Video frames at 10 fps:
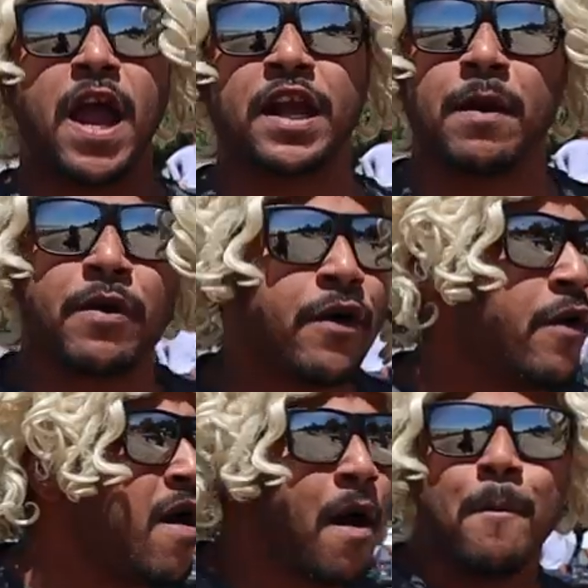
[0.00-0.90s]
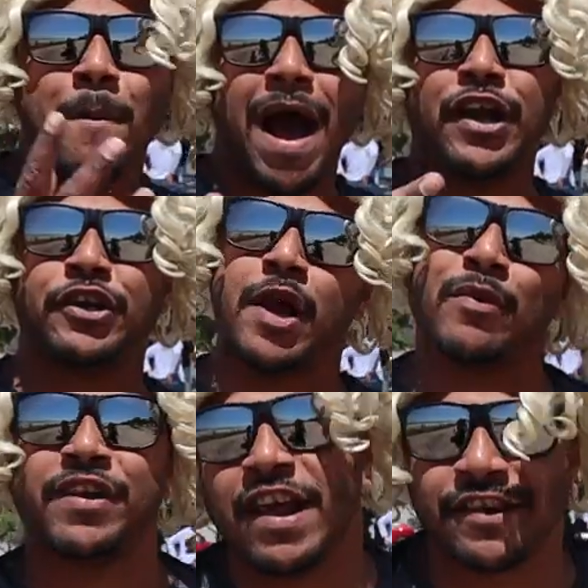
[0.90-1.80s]
and give you my
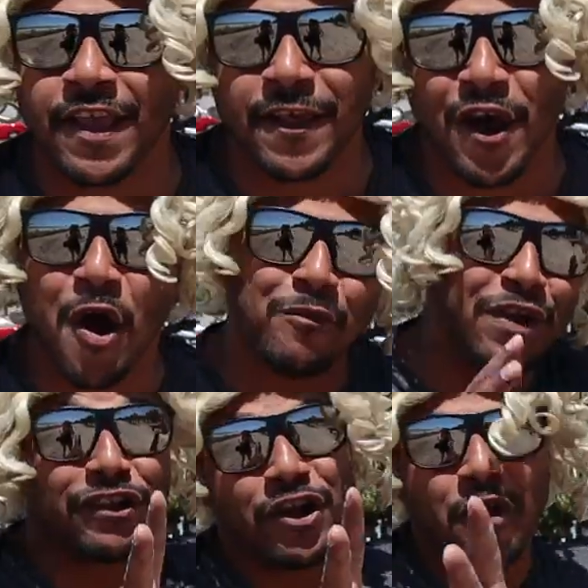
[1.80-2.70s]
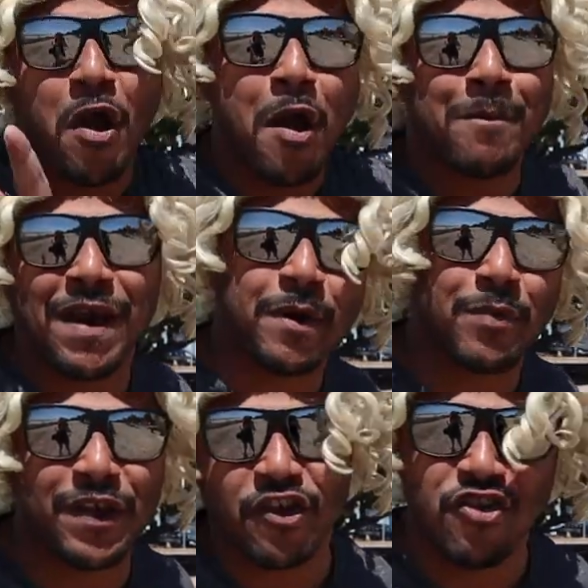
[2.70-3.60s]
interpretation of these little
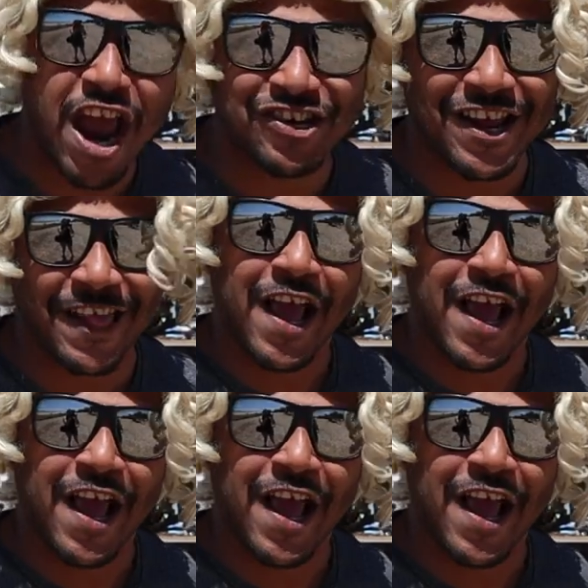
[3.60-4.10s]
masterpiece creations.